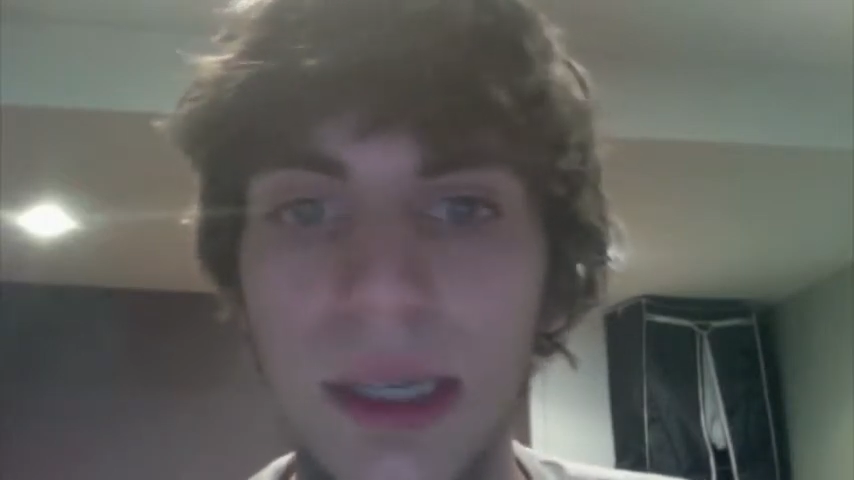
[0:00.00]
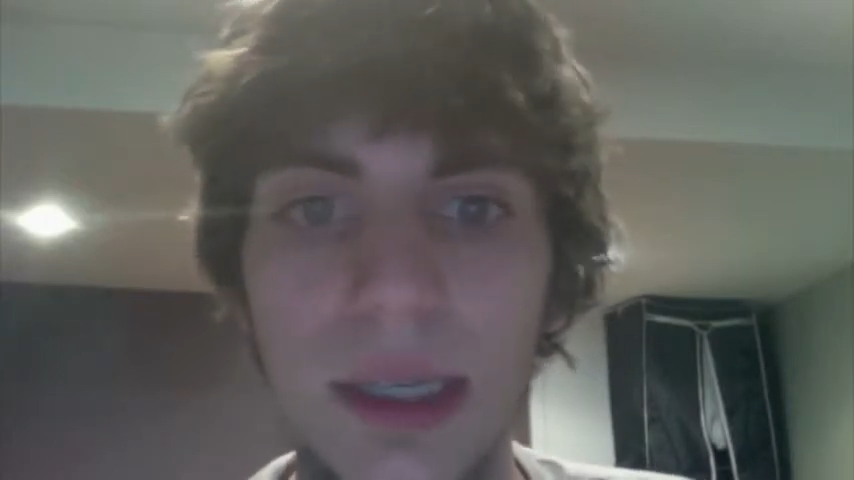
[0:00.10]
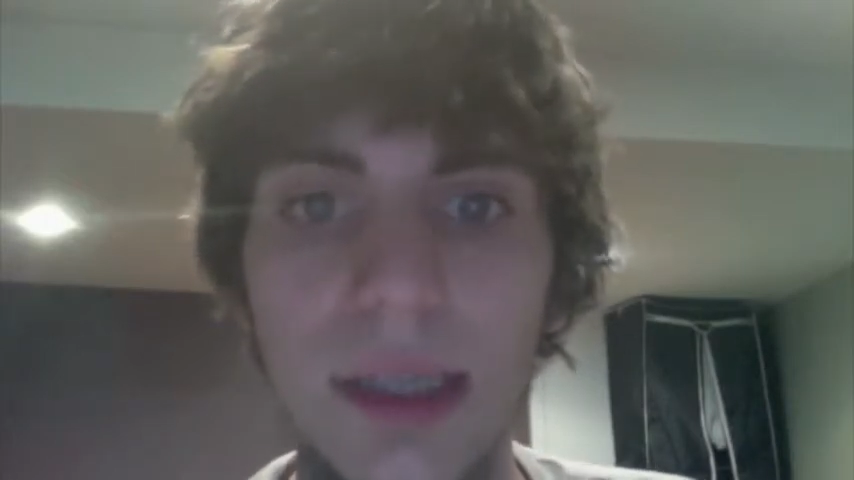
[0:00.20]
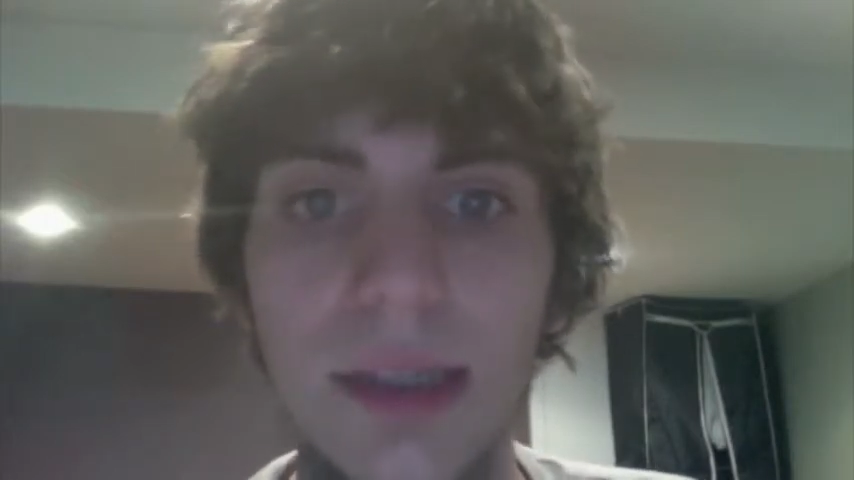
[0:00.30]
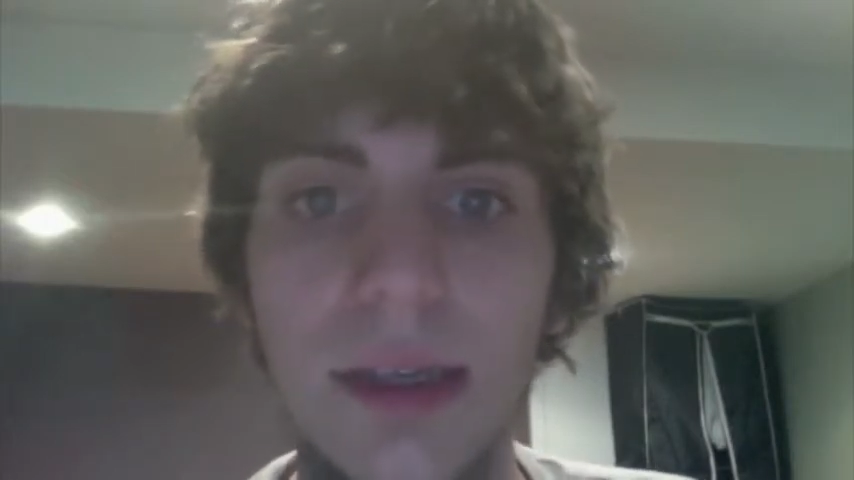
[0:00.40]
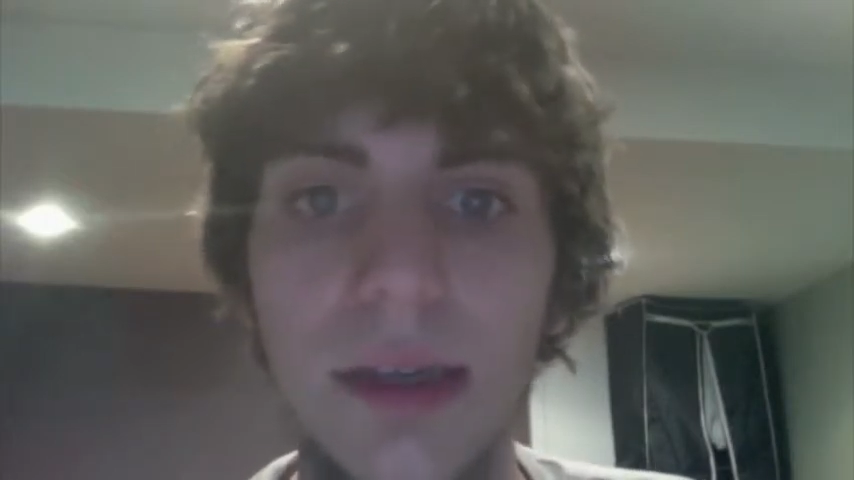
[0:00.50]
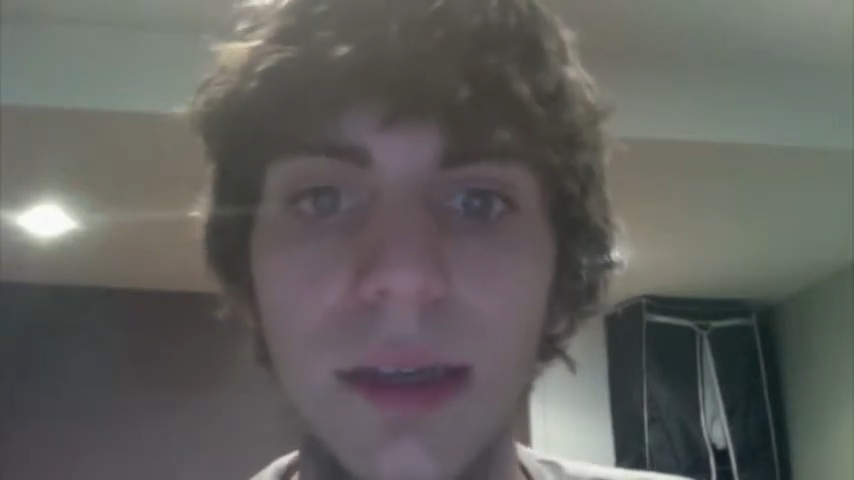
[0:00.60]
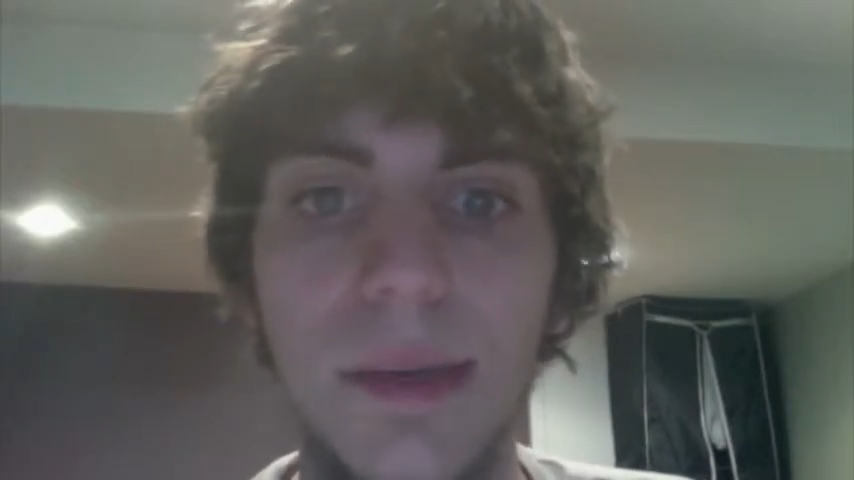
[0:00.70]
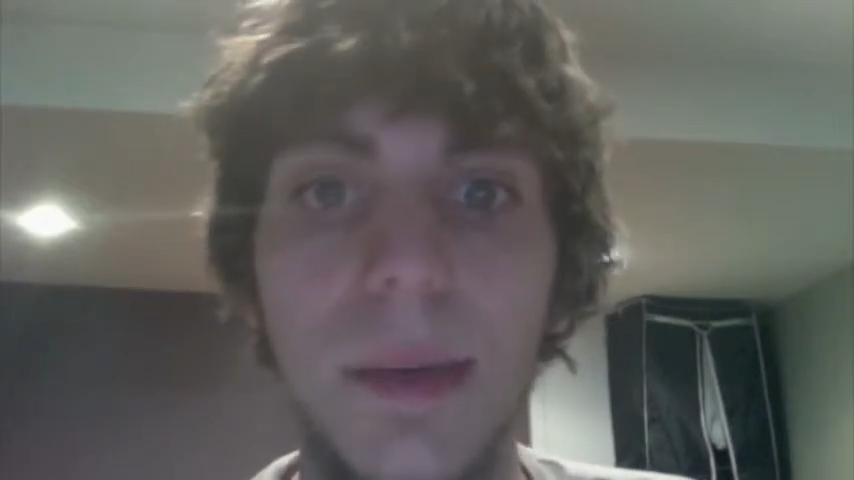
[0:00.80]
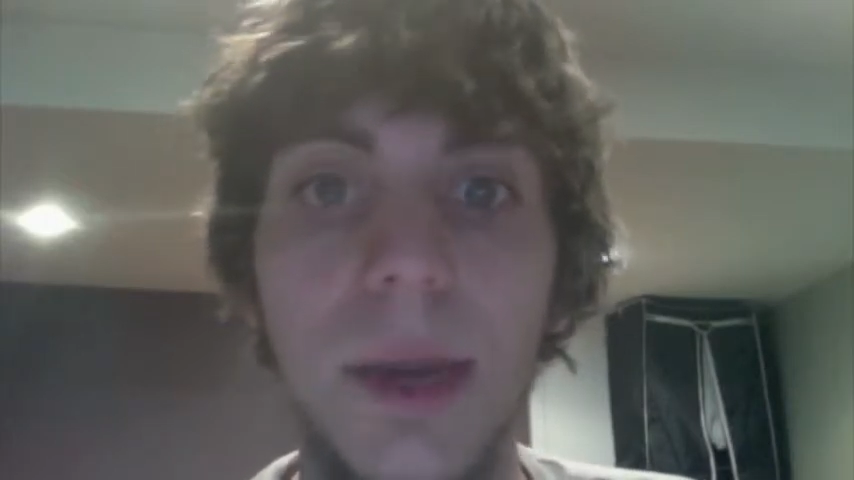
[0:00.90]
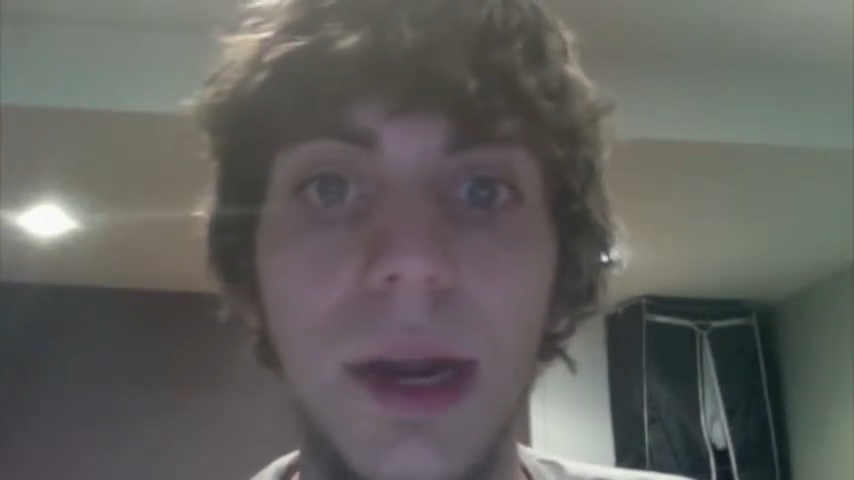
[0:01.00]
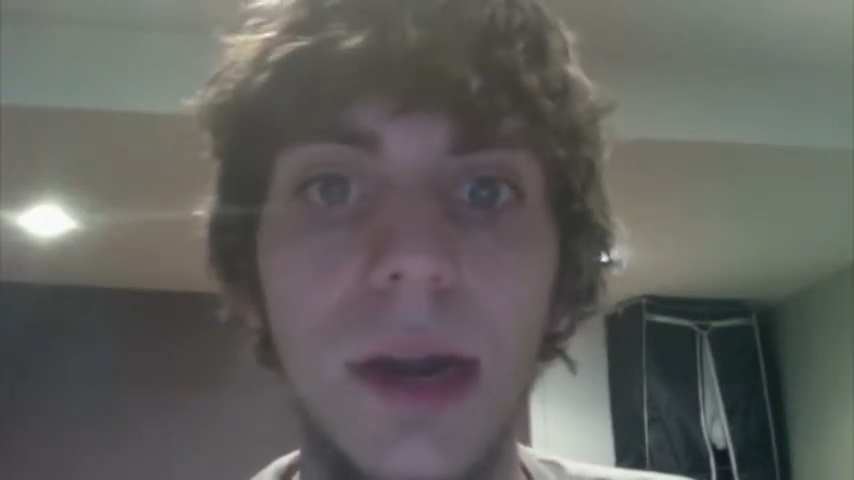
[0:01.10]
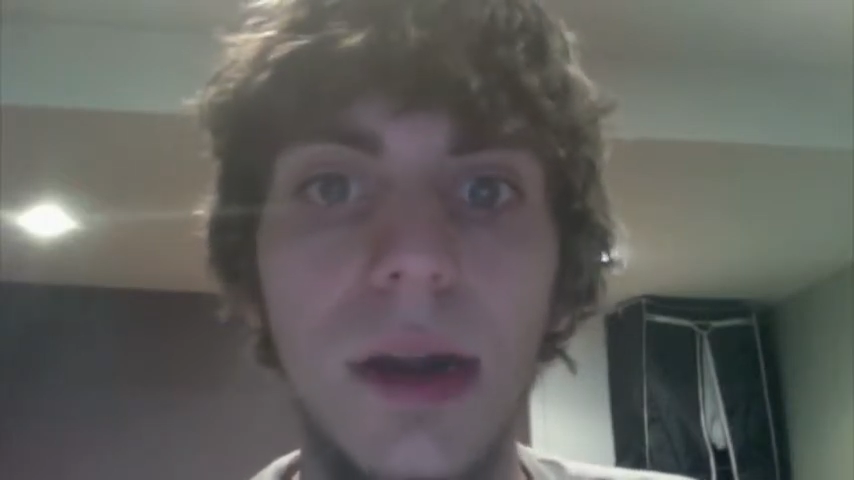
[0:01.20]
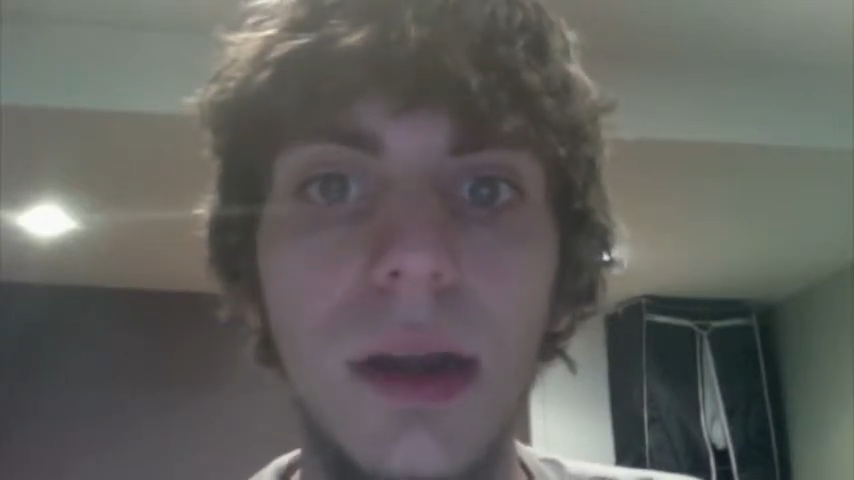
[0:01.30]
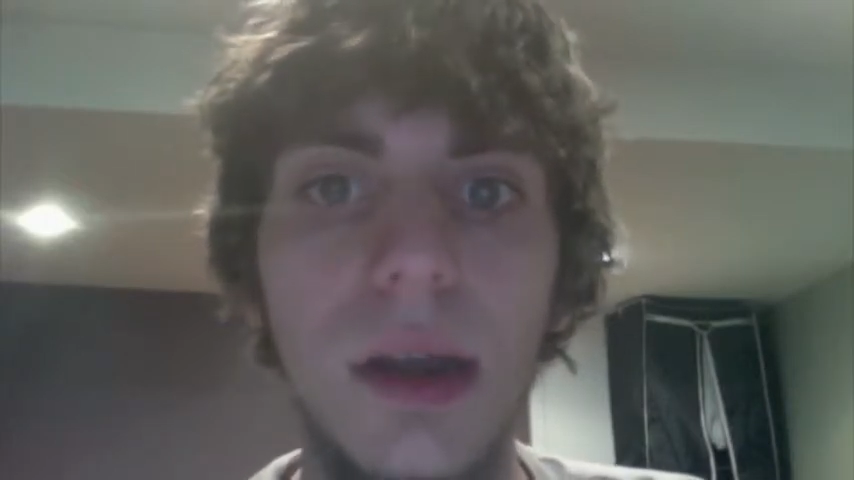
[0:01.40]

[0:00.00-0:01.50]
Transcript: easiest to prepare,